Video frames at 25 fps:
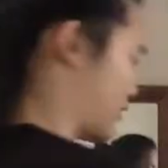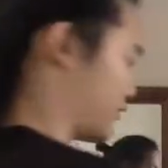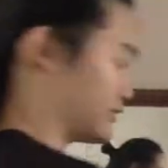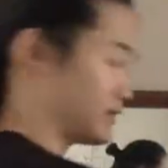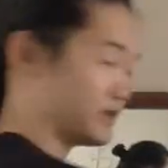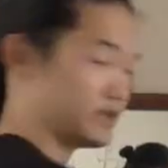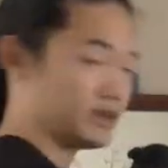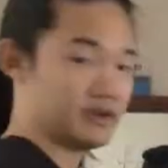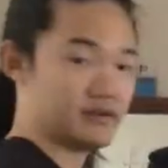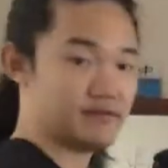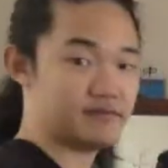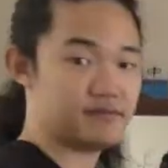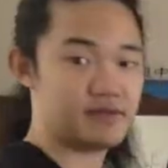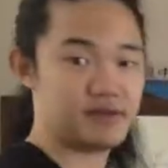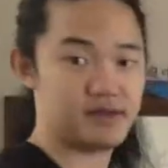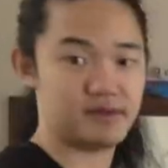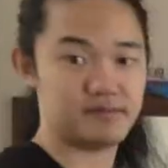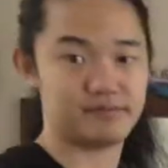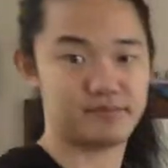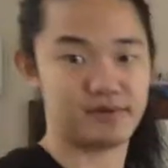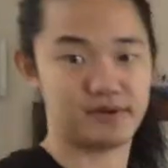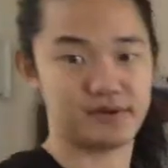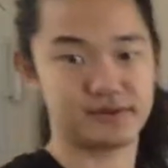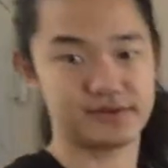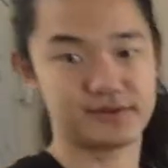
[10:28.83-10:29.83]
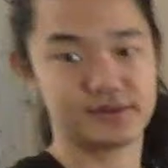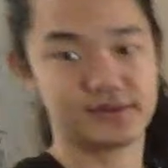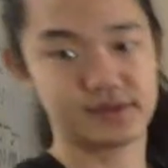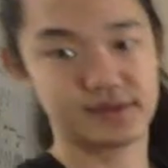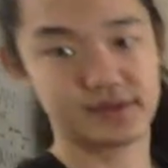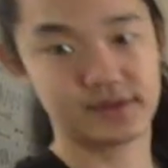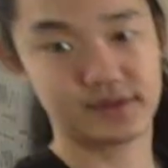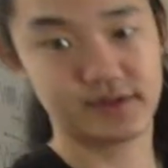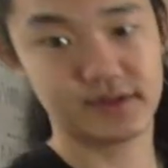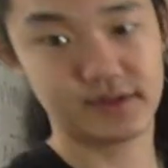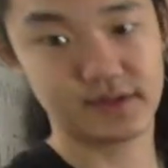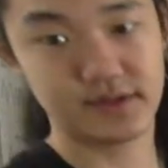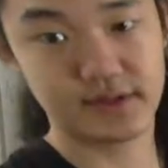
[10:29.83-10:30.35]
would give the
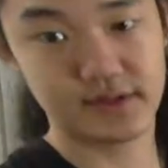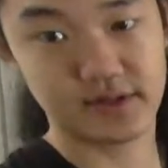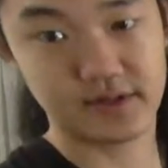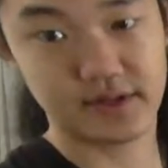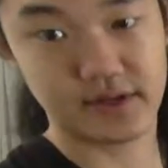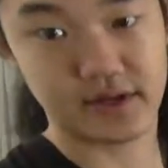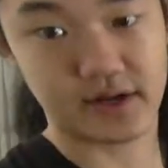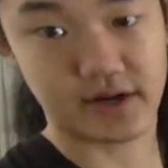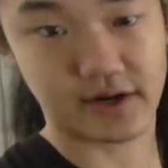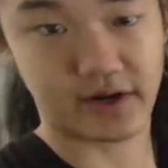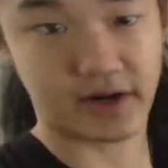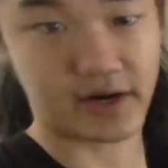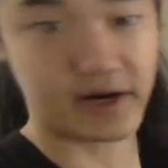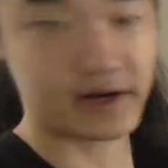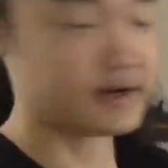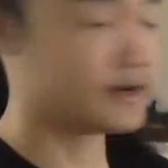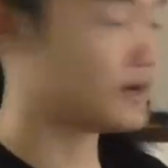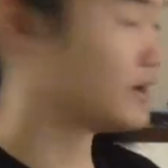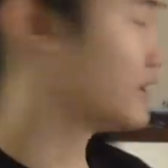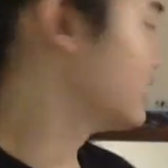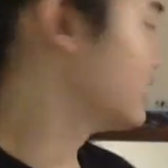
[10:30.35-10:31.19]
impulse, all right?